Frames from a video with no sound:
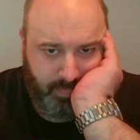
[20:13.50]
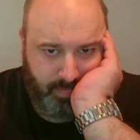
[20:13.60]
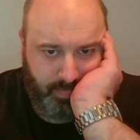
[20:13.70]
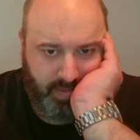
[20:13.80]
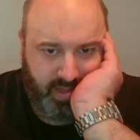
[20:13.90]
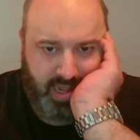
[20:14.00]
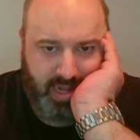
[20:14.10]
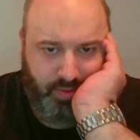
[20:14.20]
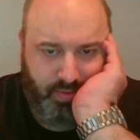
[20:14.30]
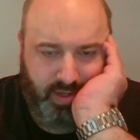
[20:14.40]
Yeah, I
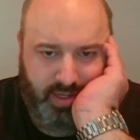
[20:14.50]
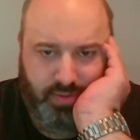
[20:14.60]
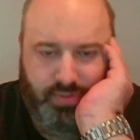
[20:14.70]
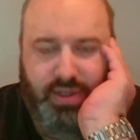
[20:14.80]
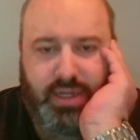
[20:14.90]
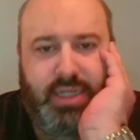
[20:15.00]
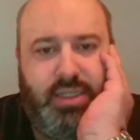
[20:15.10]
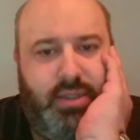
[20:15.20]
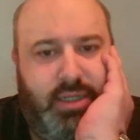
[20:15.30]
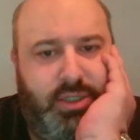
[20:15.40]
don't think
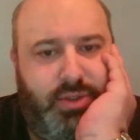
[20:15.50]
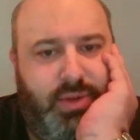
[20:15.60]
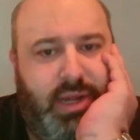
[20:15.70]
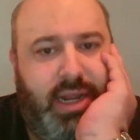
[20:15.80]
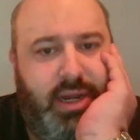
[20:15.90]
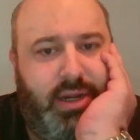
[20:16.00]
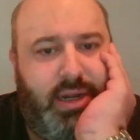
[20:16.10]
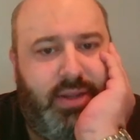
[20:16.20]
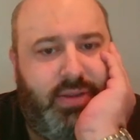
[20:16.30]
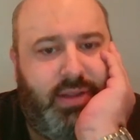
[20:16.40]
that's good either.
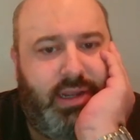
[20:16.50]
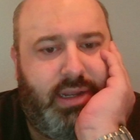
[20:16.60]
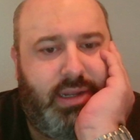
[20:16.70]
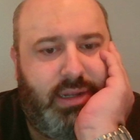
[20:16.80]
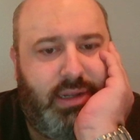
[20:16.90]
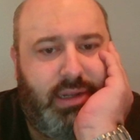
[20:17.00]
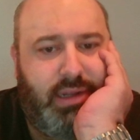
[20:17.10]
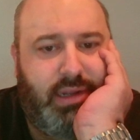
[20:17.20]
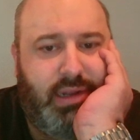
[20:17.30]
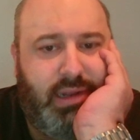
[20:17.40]
I think
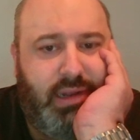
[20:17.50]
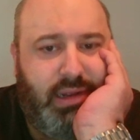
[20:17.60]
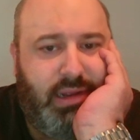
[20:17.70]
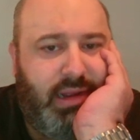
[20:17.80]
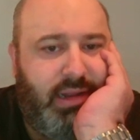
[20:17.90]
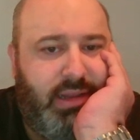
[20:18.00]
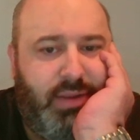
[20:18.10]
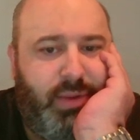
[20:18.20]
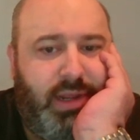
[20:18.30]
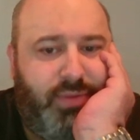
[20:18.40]

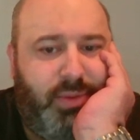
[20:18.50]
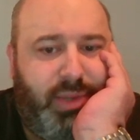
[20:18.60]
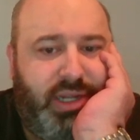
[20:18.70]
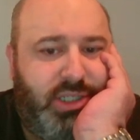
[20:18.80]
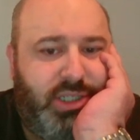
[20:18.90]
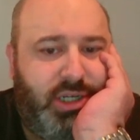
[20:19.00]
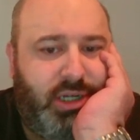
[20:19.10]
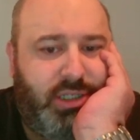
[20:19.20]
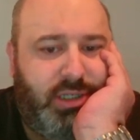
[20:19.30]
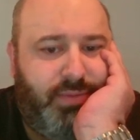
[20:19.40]
we have the
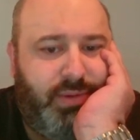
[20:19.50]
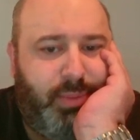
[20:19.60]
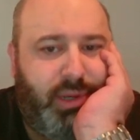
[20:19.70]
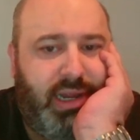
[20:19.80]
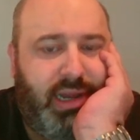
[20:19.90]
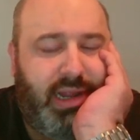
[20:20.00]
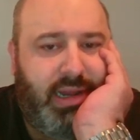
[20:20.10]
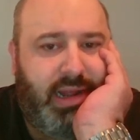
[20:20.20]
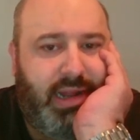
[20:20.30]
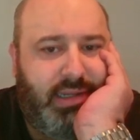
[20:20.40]
chance if we play like
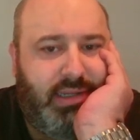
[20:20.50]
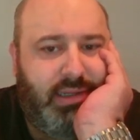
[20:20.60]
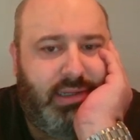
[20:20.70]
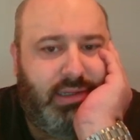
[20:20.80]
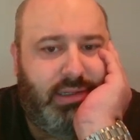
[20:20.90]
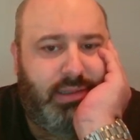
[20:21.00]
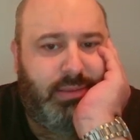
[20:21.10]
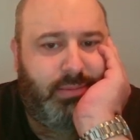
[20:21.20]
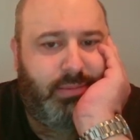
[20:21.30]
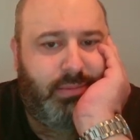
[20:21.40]
that.
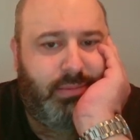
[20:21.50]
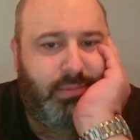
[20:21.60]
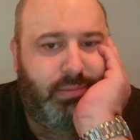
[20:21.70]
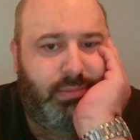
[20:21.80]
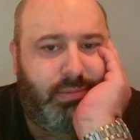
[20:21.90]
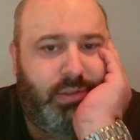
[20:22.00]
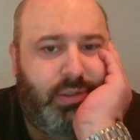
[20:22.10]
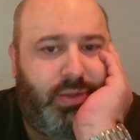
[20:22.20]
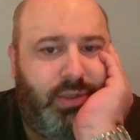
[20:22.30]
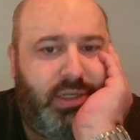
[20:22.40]
You
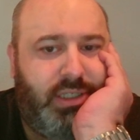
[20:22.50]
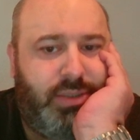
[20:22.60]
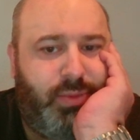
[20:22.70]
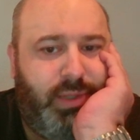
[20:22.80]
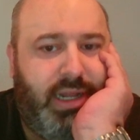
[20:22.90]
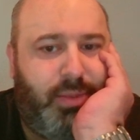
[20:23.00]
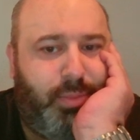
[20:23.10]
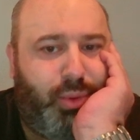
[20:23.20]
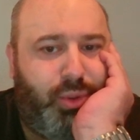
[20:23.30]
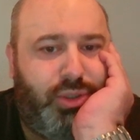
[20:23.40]
know, at least we get the
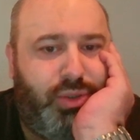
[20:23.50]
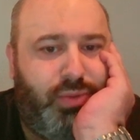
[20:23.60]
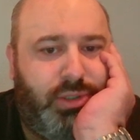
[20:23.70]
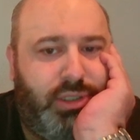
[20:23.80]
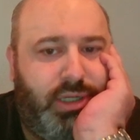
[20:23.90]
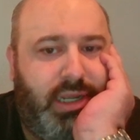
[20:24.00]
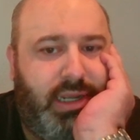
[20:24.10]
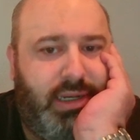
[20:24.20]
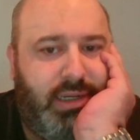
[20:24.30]
pawns towards the king.